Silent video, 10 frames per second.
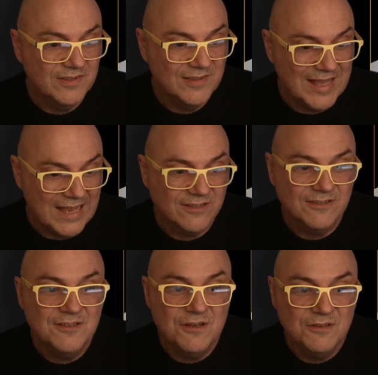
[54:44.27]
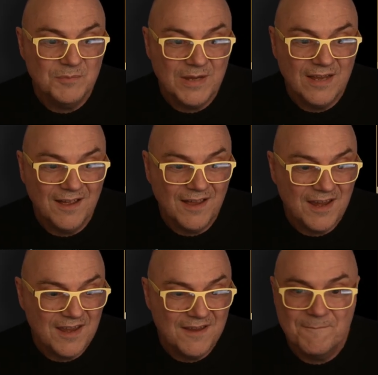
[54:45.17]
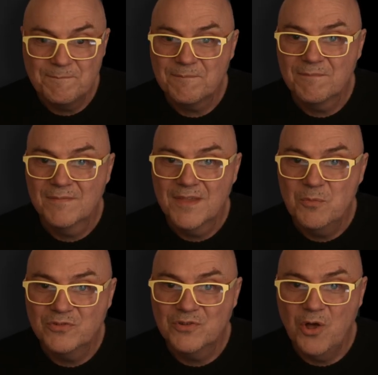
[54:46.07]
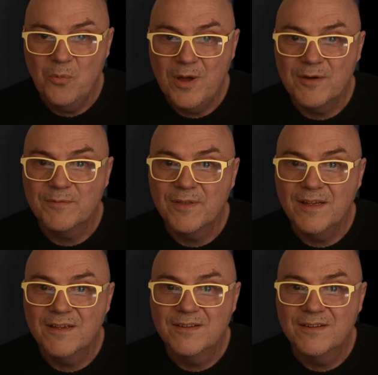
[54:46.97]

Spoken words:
That's new to me. I was not aware of that.